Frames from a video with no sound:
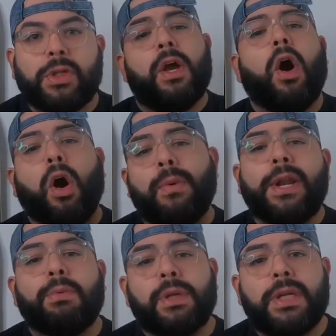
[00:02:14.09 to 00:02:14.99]
They
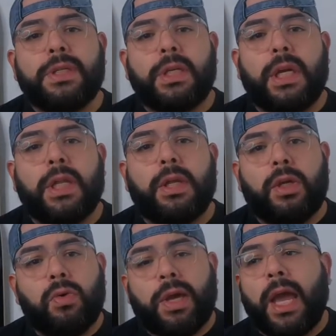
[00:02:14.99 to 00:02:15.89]
already released in
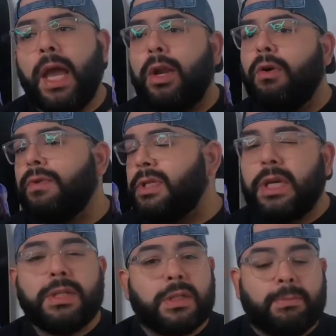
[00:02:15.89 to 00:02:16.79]
the UK and
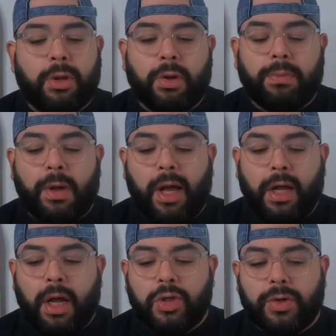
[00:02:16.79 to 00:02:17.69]
overseas at some other
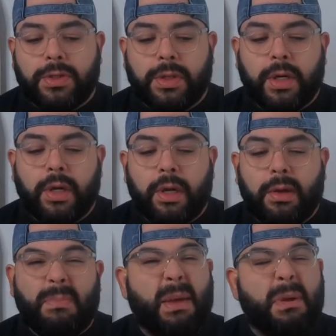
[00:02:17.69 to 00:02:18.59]
countries
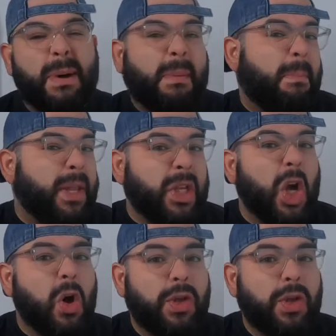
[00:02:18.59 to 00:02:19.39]
maybe about a month ago.